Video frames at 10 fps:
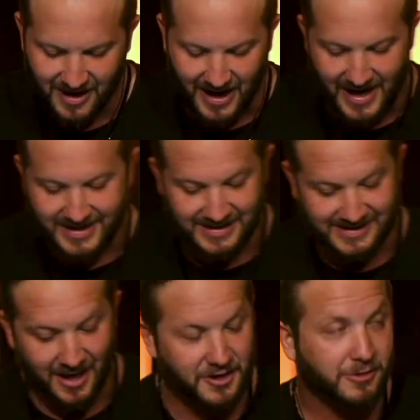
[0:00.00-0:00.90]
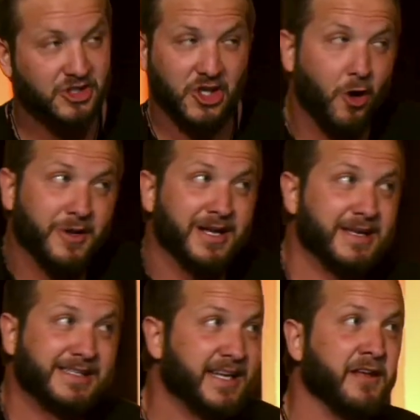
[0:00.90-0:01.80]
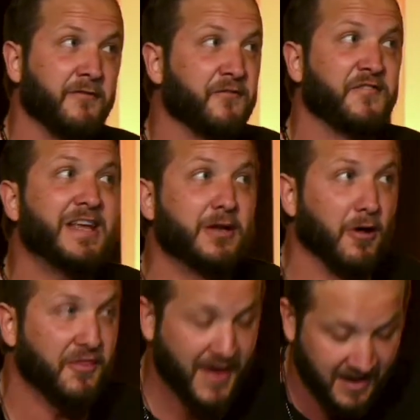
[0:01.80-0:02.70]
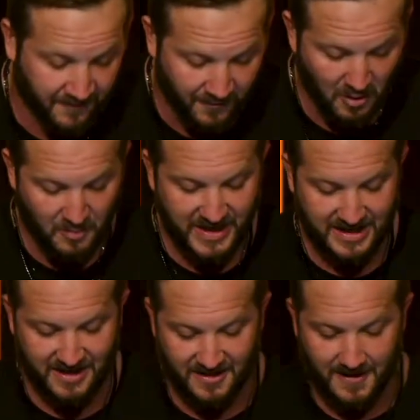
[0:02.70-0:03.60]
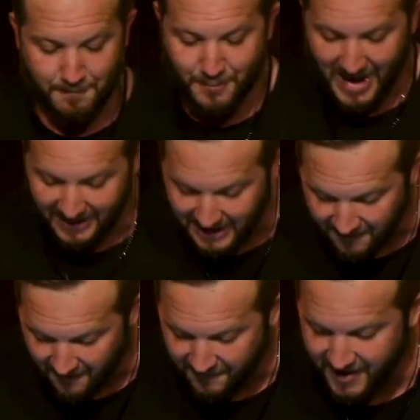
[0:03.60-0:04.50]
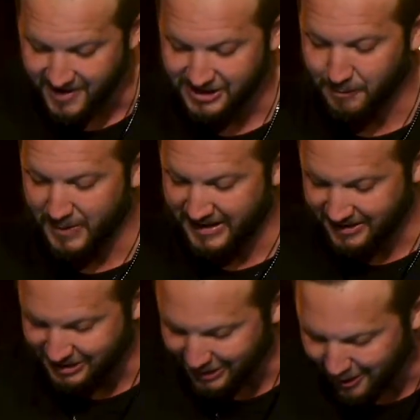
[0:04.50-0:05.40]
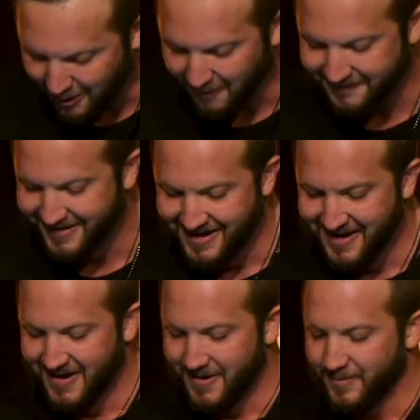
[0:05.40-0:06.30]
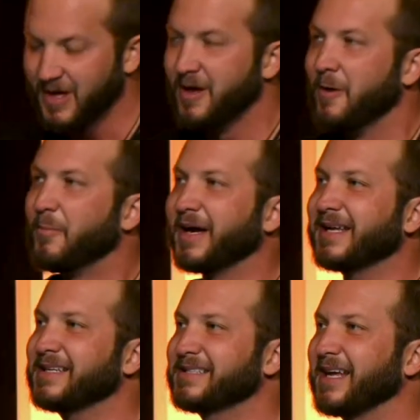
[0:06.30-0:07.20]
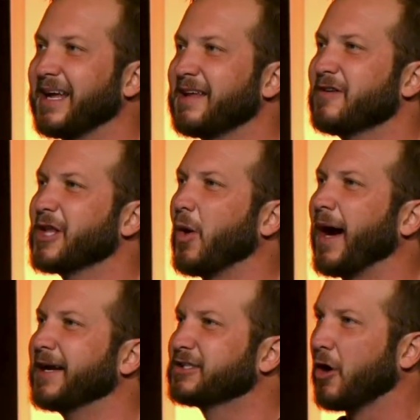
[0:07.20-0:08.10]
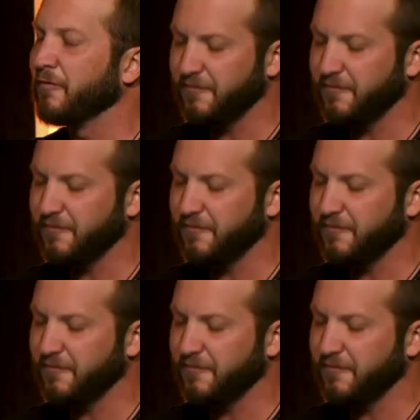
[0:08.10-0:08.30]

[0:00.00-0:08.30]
I can tell you, Jonah didn't feel thankful being in the belly of a fish, being dissolved. But he said, even though I don't